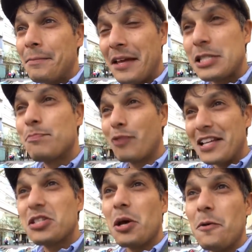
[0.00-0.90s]

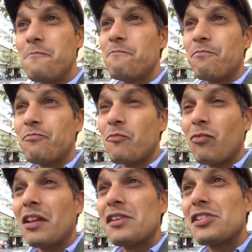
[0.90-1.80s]
Espresso,
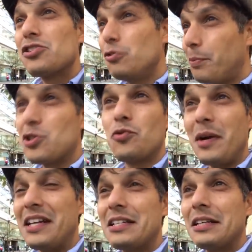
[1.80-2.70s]
super
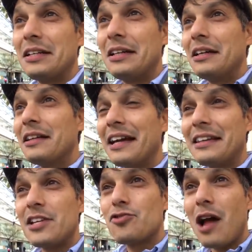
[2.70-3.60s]
sweet. Like
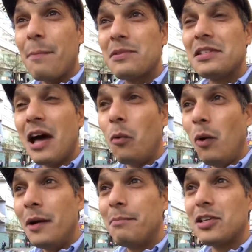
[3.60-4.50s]
they dropped not
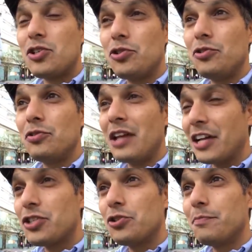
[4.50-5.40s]
one, but two,
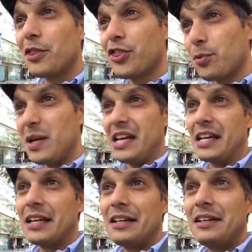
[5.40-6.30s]
not two, but three
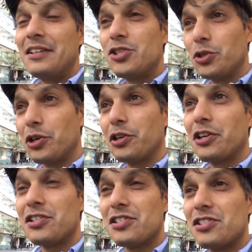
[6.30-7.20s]
sugar
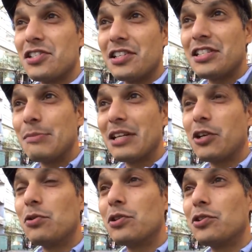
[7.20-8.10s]
because just it seems like
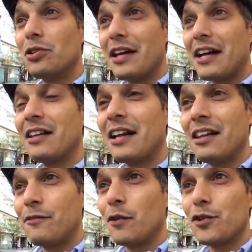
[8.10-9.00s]
Coca-Cola had a lot of
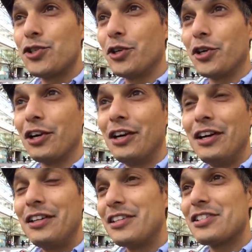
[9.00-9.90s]
leftover sugar.
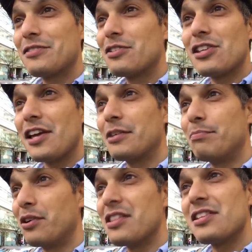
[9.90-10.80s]
They just decided to
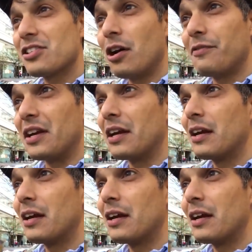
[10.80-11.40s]
put it in this coffee.